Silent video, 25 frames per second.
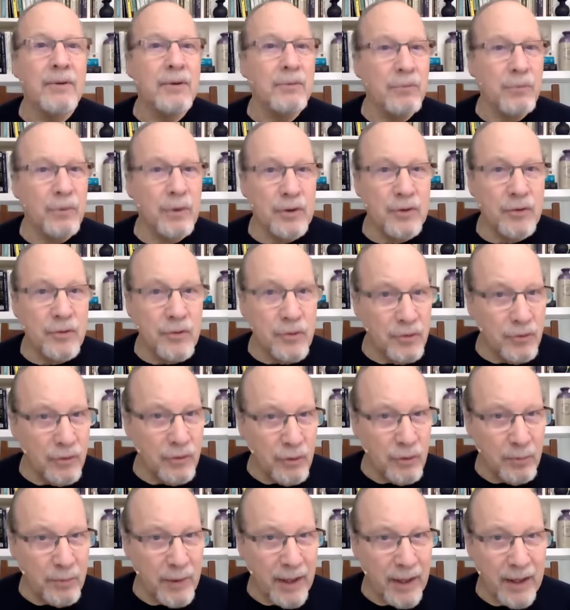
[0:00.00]
which
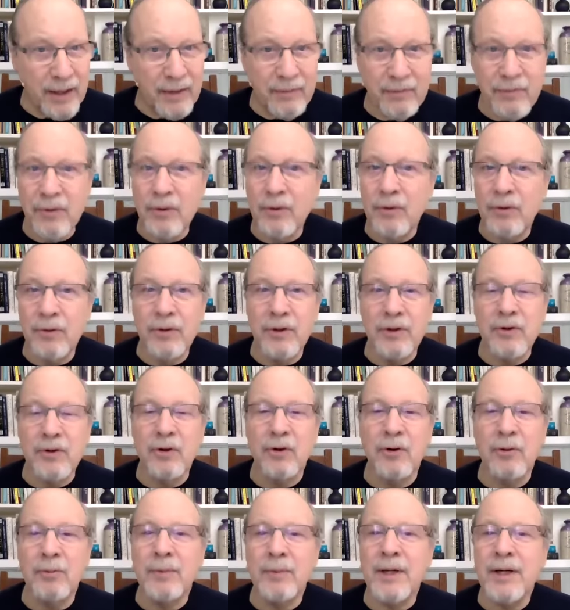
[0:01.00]
you may have heard the
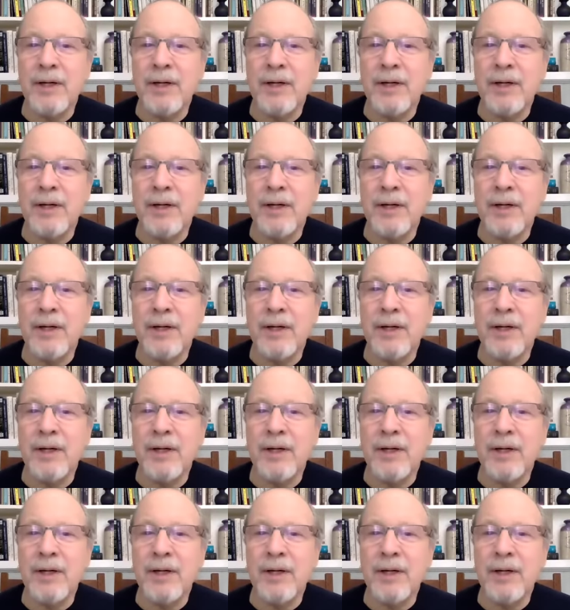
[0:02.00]
term